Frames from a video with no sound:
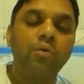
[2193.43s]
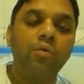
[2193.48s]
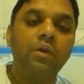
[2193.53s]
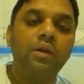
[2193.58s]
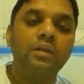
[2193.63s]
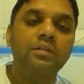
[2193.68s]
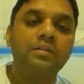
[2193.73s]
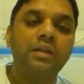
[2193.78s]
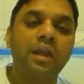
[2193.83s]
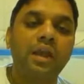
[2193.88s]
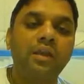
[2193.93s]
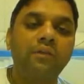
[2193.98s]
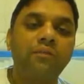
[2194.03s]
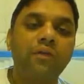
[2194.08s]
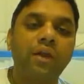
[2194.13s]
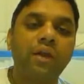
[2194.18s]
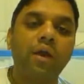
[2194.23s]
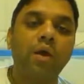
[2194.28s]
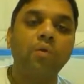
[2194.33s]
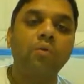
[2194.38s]
will do in his
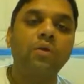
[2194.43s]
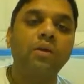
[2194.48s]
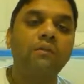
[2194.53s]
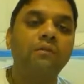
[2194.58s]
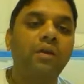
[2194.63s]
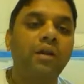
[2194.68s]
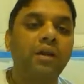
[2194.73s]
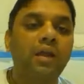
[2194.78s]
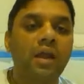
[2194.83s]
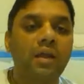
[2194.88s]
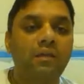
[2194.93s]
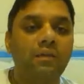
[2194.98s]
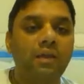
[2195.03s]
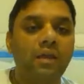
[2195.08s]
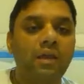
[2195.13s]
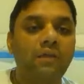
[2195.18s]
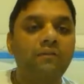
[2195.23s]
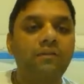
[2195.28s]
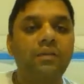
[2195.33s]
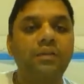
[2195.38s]
life and how he will
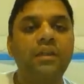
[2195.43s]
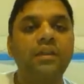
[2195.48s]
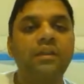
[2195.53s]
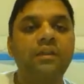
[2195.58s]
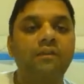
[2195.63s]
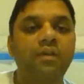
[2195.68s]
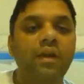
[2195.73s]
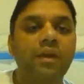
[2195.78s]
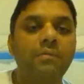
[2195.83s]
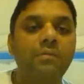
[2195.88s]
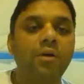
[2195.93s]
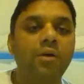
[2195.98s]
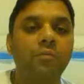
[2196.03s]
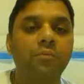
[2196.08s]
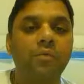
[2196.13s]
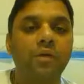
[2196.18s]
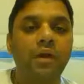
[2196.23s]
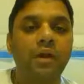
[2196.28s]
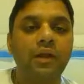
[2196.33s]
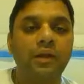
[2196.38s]
die. Everything they were
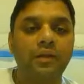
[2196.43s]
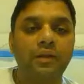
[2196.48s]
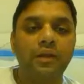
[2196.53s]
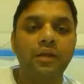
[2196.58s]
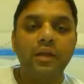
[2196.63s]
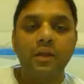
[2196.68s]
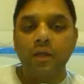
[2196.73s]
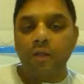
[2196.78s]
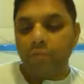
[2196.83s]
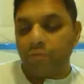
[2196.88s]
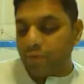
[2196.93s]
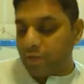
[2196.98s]
able to predict.